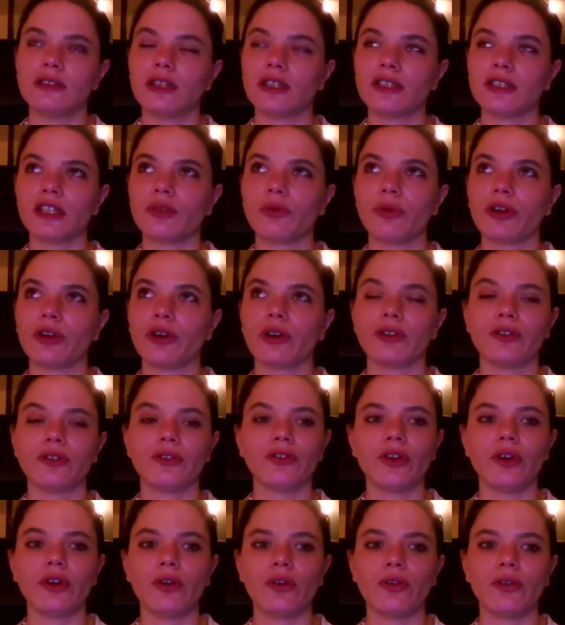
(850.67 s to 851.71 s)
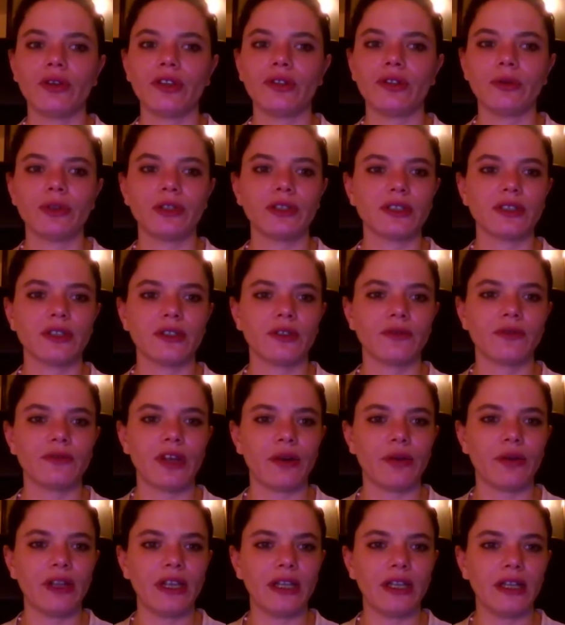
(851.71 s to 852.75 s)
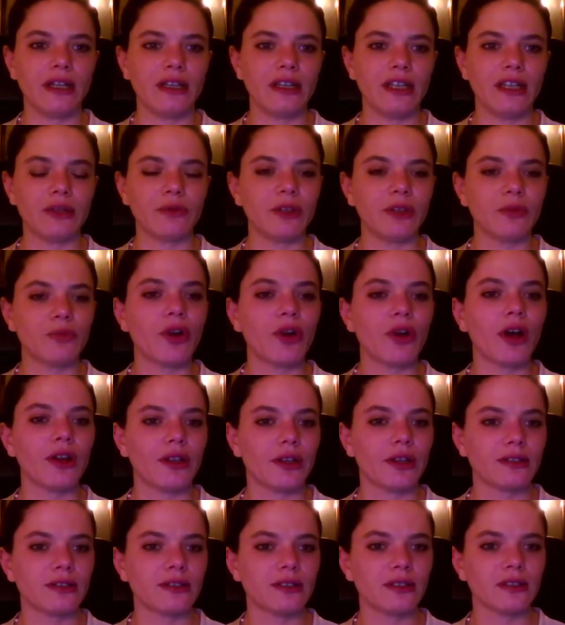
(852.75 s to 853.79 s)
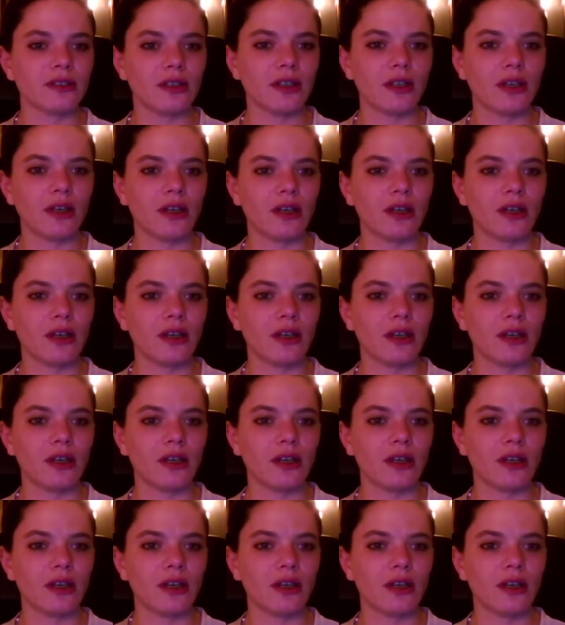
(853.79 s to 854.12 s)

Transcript: doesn't work on a dough. It works on a very liquid product.